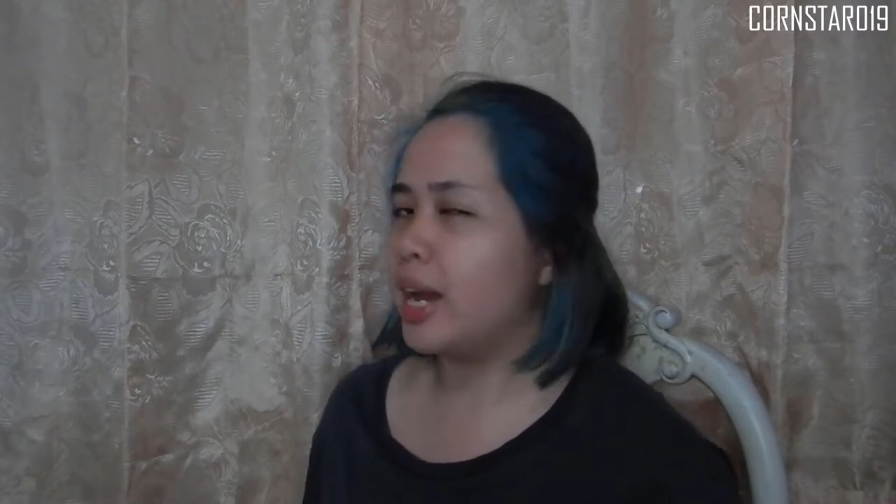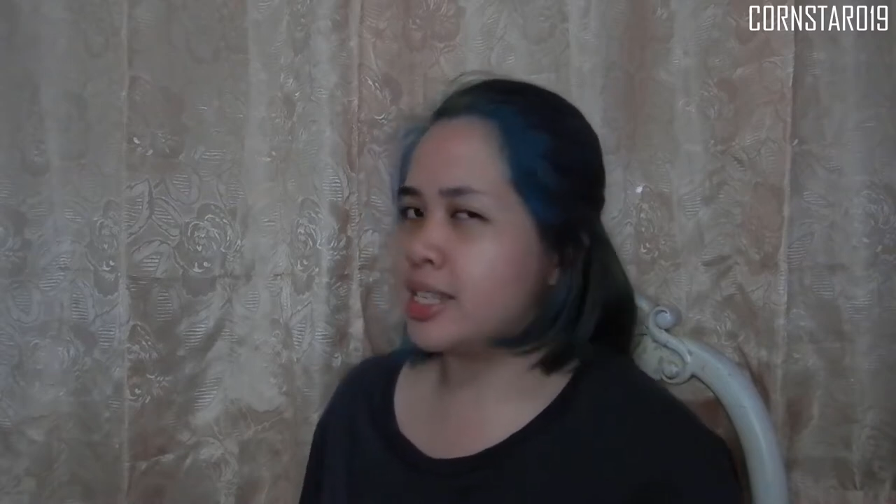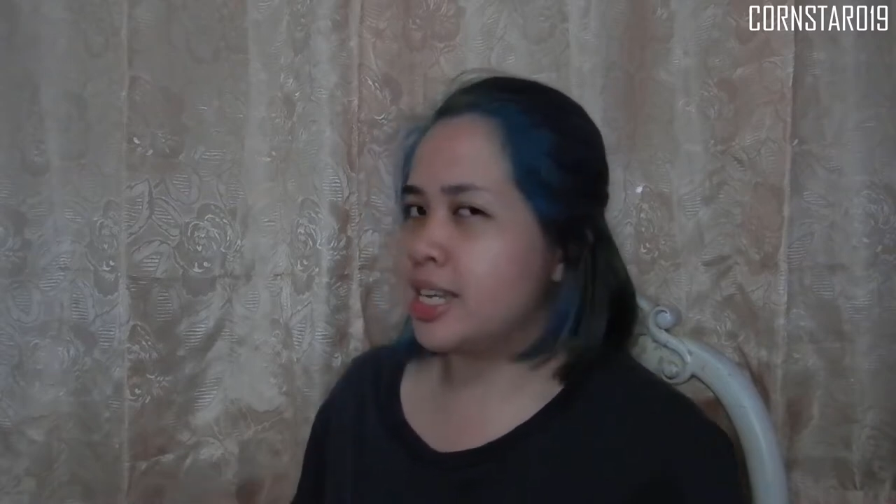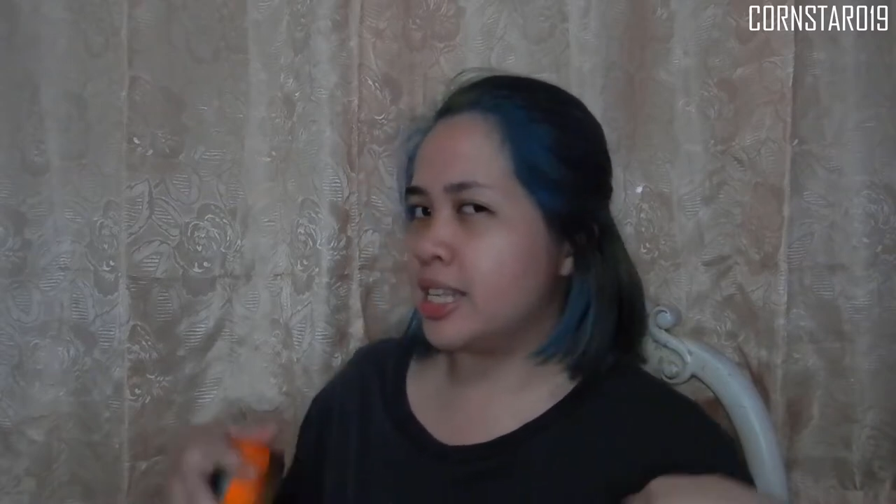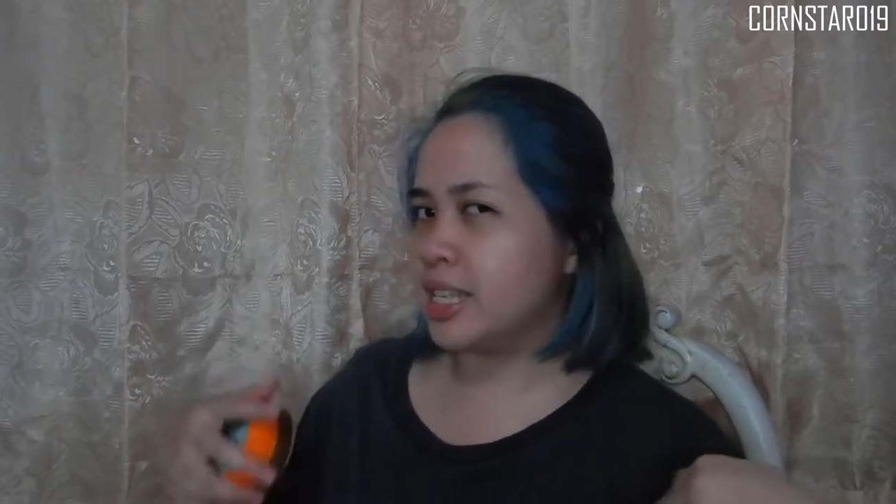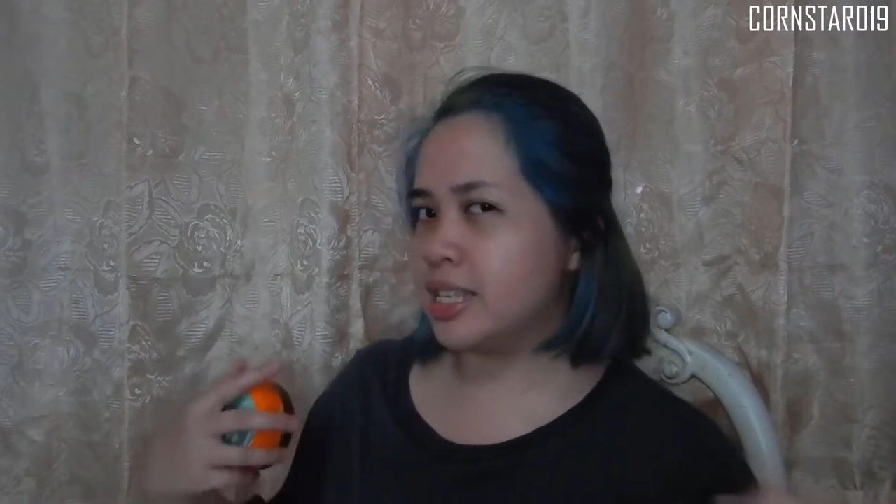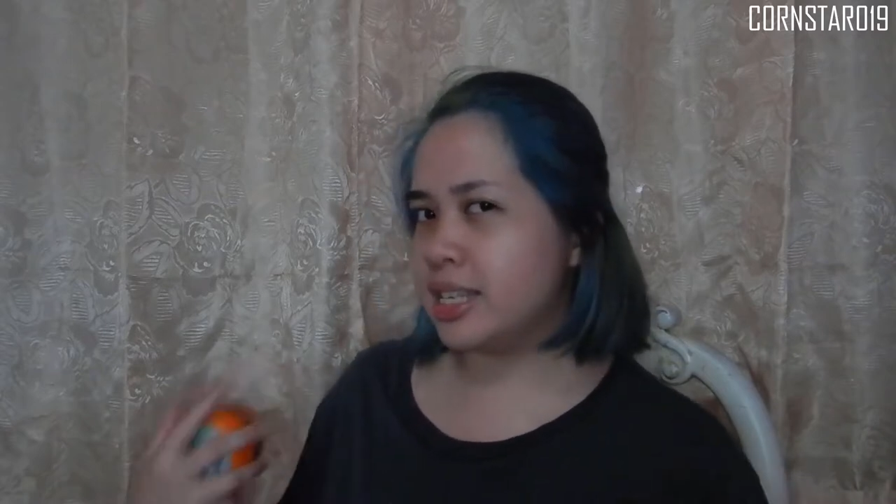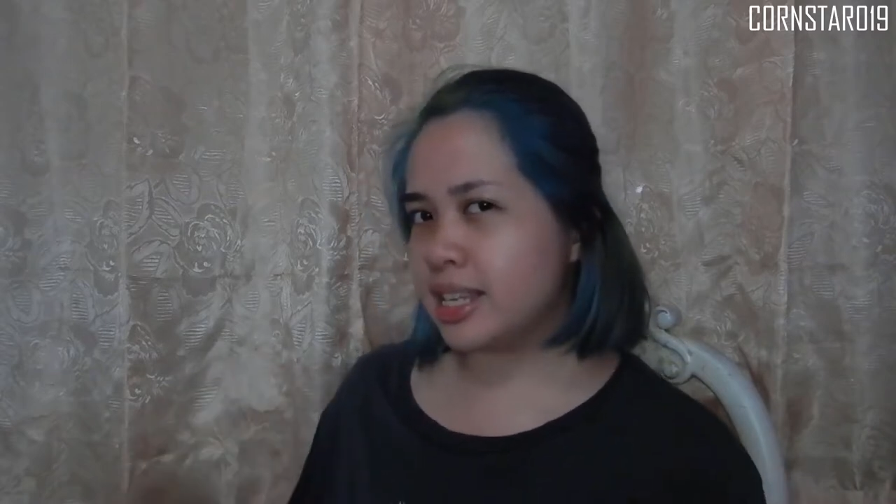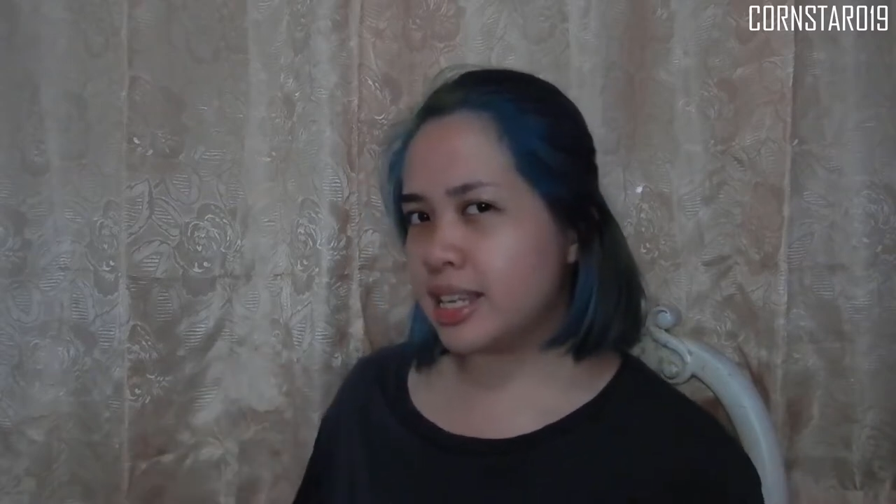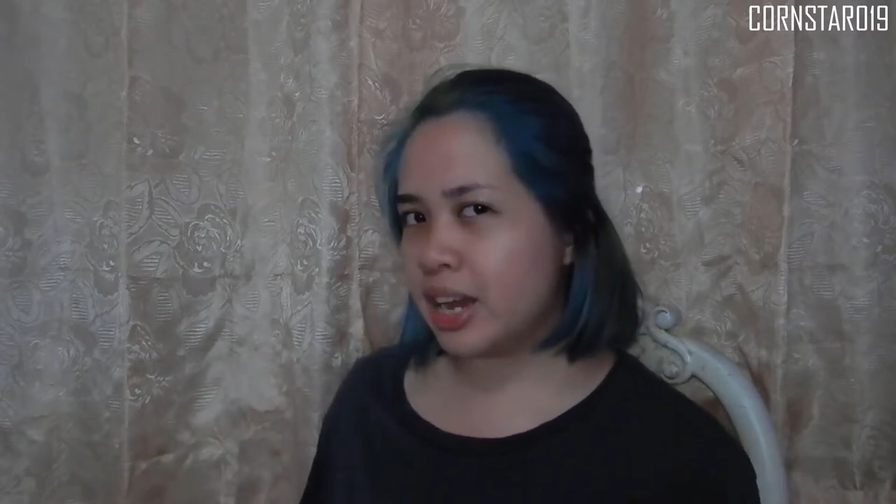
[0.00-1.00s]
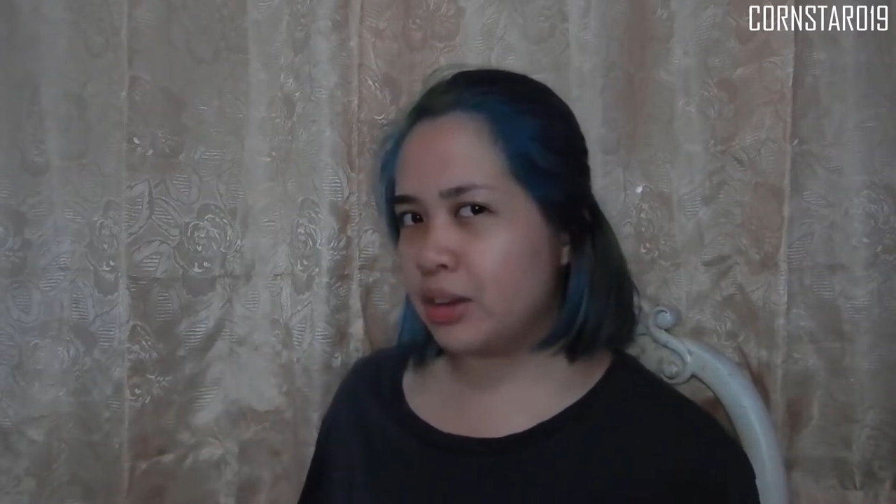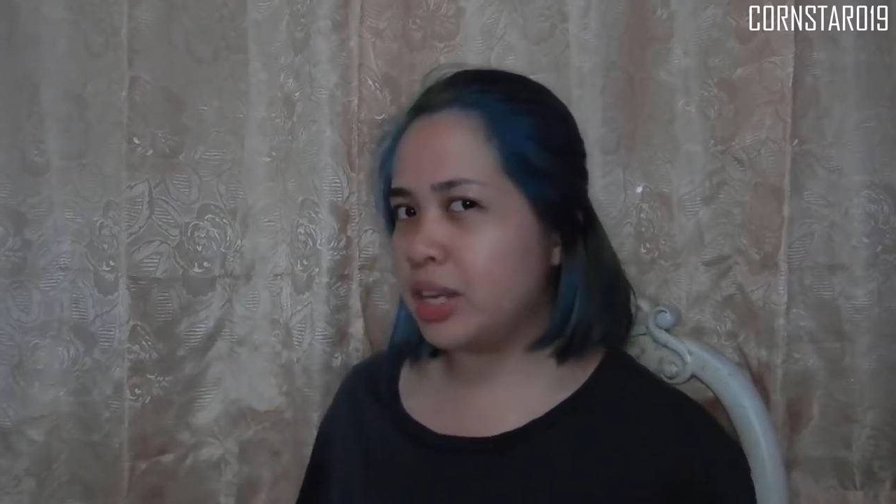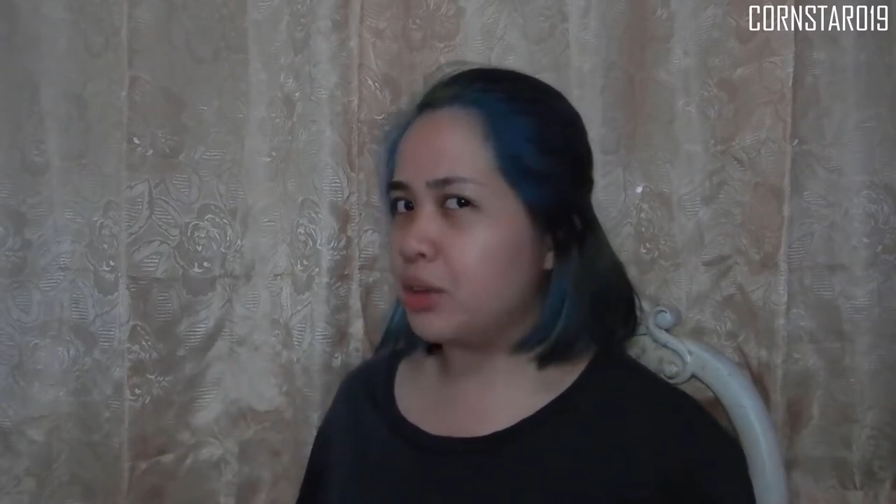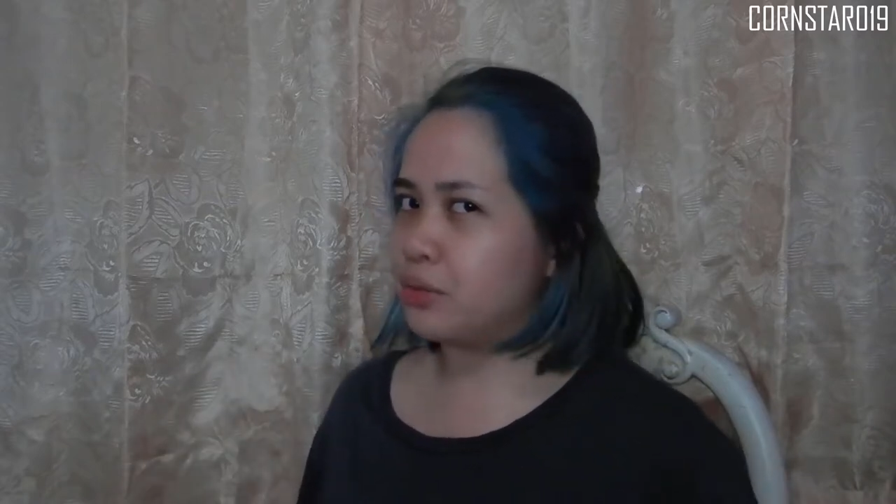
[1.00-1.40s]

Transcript: as in sit down in